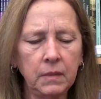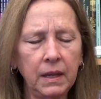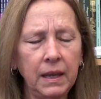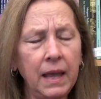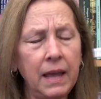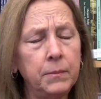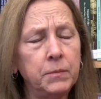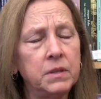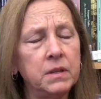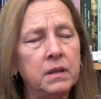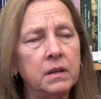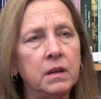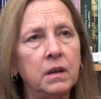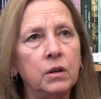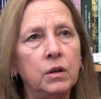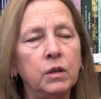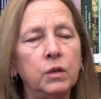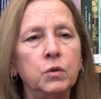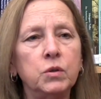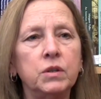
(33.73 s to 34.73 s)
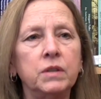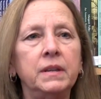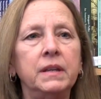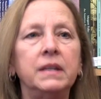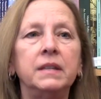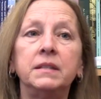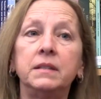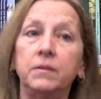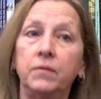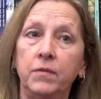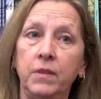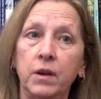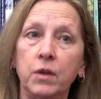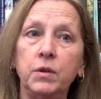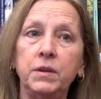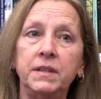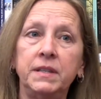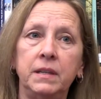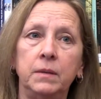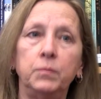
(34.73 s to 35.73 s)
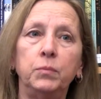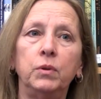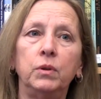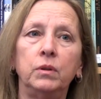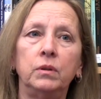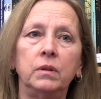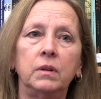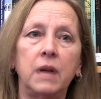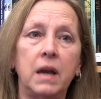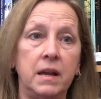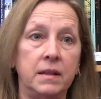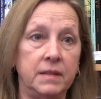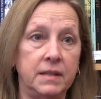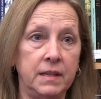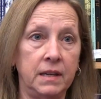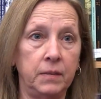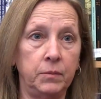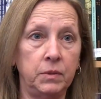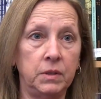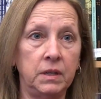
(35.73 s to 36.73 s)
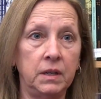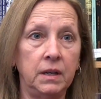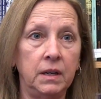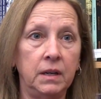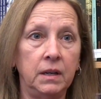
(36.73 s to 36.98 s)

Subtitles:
came to the conclusion that it's a very simple concept.